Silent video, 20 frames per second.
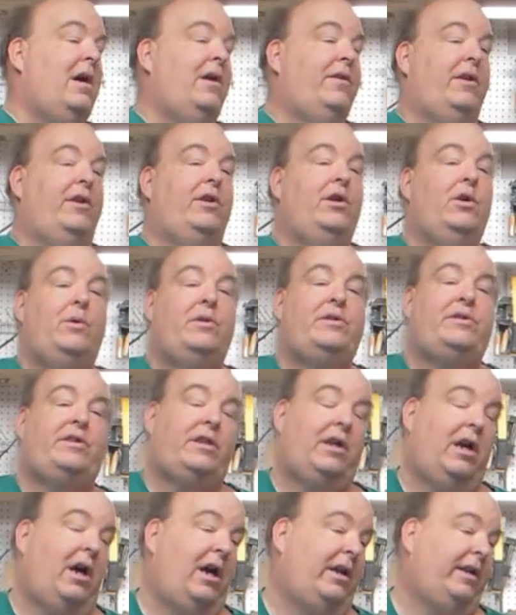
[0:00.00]
The
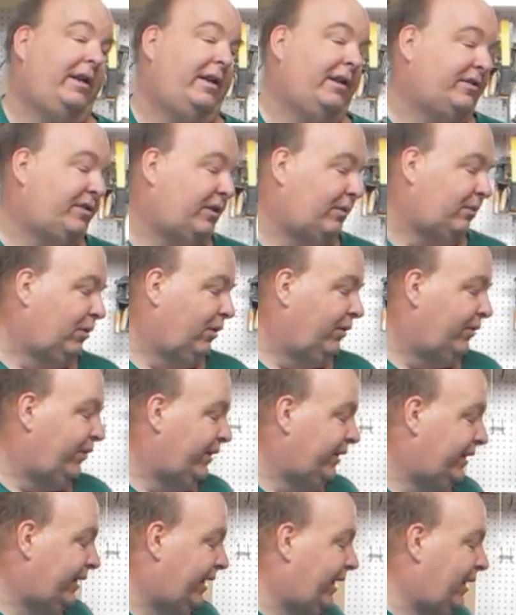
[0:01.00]
newest gun is the
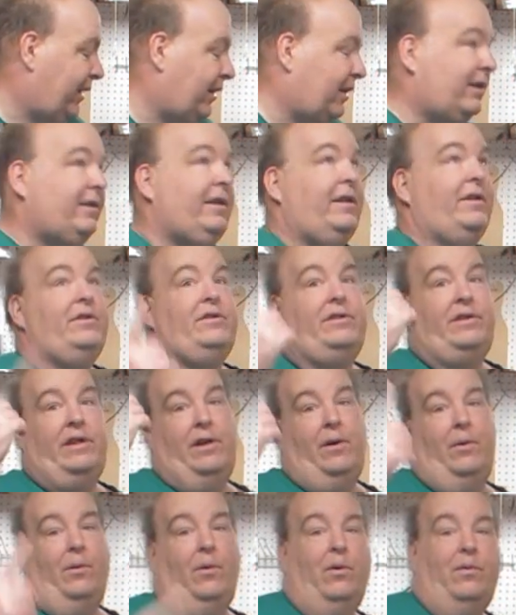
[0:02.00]
roofing nailer because I just
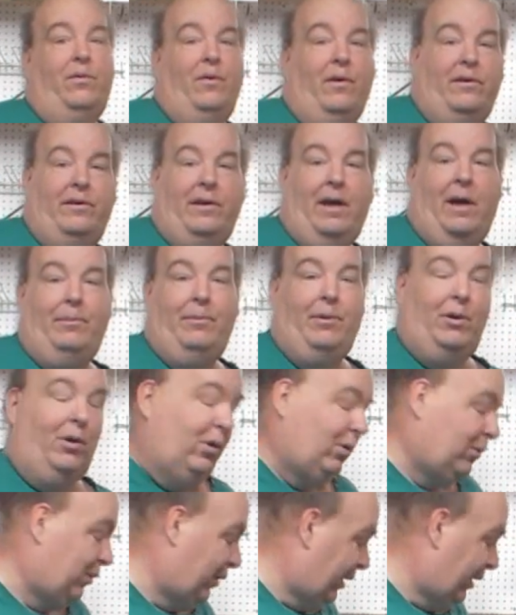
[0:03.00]
did the roof on top of the old